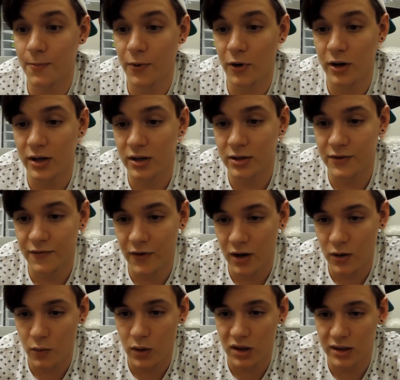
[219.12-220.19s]
pretty, it's
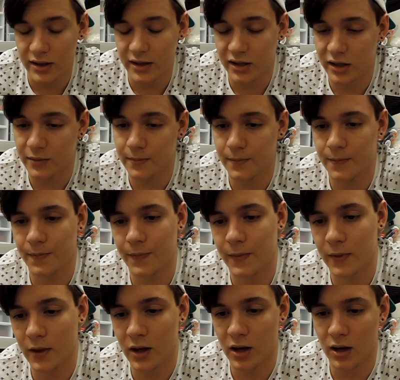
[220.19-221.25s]
very well lit up.
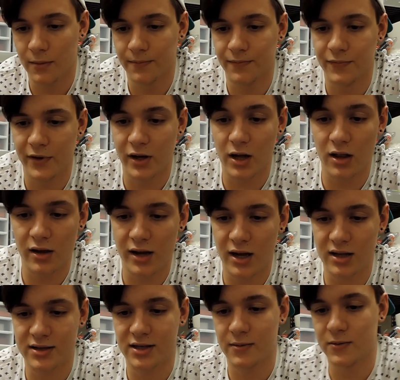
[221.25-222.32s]
The color
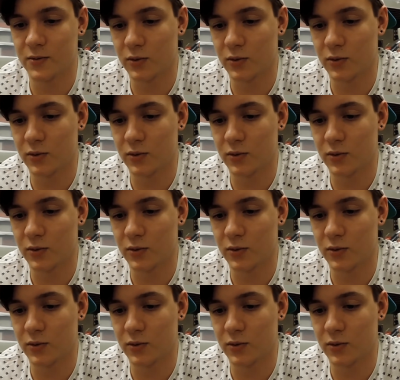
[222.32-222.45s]
concepts